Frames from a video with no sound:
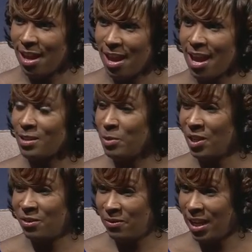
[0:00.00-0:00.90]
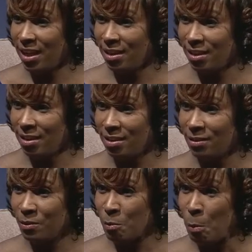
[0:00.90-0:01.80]
has been affected
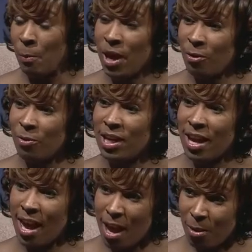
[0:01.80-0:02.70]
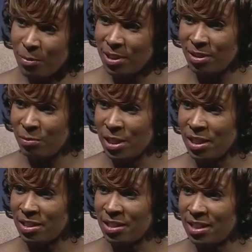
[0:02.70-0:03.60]
by what happened to me
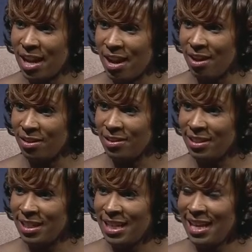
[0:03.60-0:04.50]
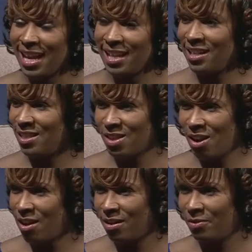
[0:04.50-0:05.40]
as a child. And the
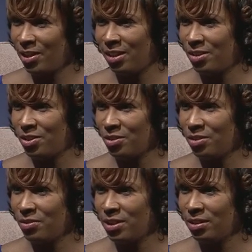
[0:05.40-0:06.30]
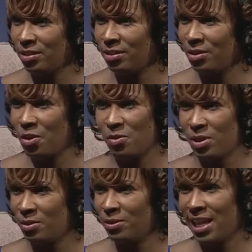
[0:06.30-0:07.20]
thought of other children
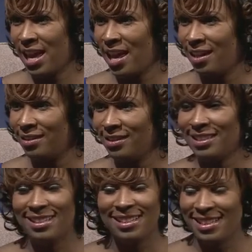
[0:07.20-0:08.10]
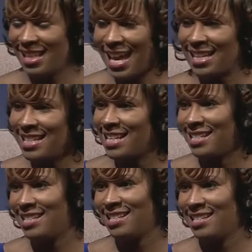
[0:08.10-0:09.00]
going through that
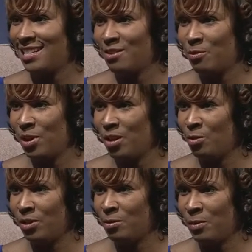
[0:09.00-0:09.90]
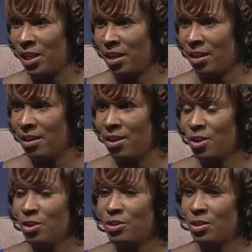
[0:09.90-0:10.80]
doesn't sit well with me.
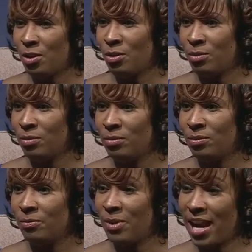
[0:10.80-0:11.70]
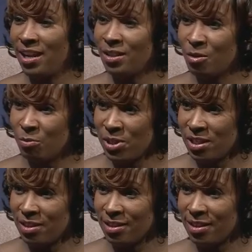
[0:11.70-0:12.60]
So writing the
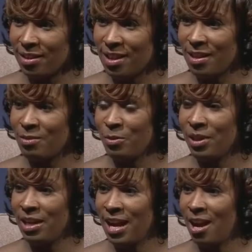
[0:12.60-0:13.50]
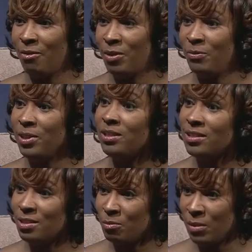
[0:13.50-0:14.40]
book is where God revealed
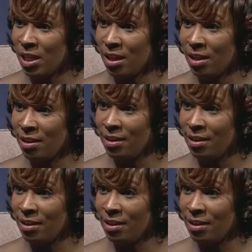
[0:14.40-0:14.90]
to me